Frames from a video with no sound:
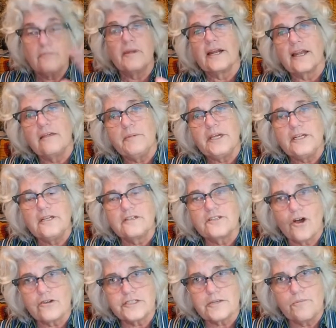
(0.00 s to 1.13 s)
minute, let me
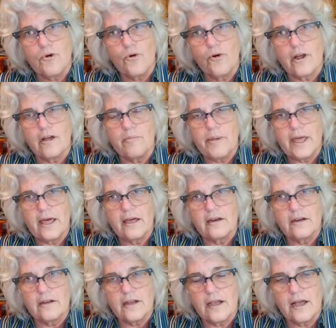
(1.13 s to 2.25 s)
talk some more
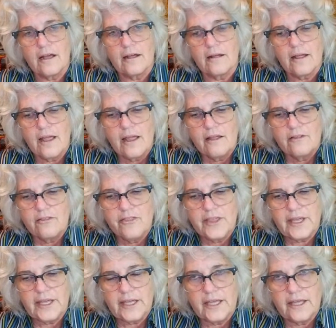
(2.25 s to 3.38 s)
about
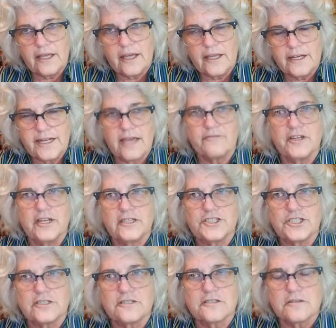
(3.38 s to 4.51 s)
the
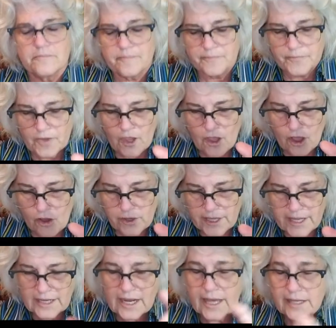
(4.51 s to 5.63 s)
definitions.
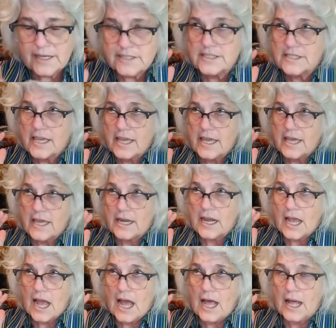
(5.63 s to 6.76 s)
Okay, like I
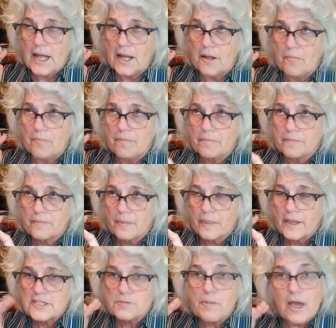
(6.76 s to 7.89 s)
said,
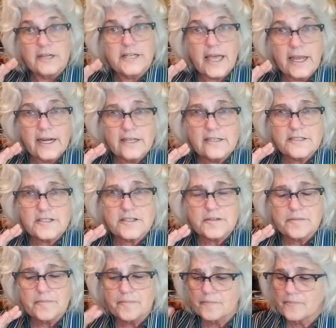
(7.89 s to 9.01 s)
spontaneous,
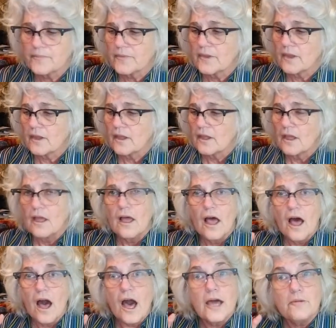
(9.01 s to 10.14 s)

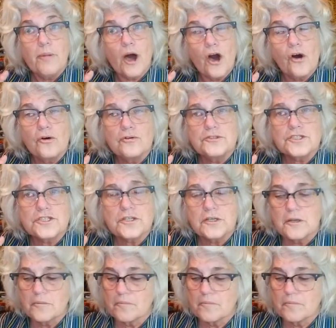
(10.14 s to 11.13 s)
unposed.